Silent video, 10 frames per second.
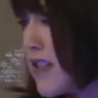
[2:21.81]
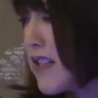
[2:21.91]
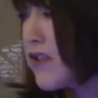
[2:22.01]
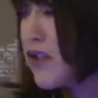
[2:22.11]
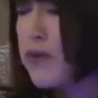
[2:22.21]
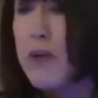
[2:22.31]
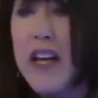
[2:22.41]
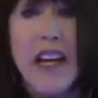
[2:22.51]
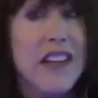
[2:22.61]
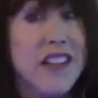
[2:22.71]
an issue.
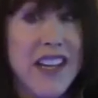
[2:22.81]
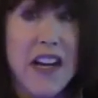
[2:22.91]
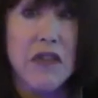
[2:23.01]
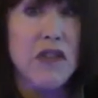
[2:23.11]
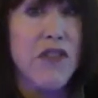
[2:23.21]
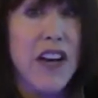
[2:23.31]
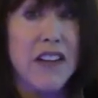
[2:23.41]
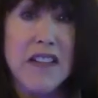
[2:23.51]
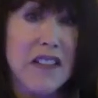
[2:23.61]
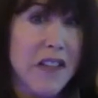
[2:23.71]
The standards
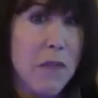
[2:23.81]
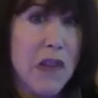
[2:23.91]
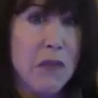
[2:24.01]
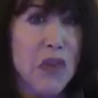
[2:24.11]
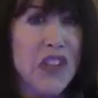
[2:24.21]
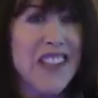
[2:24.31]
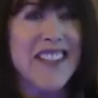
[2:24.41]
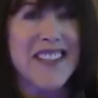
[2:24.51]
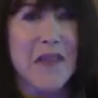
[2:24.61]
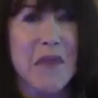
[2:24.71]
vary. Some of them were
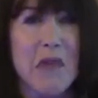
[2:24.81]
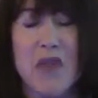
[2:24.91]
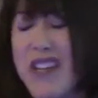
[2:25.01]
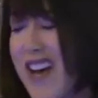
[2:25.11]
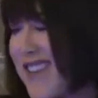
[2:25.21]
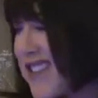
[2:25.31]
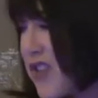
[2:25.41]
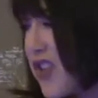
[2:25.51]
good, some of them were not so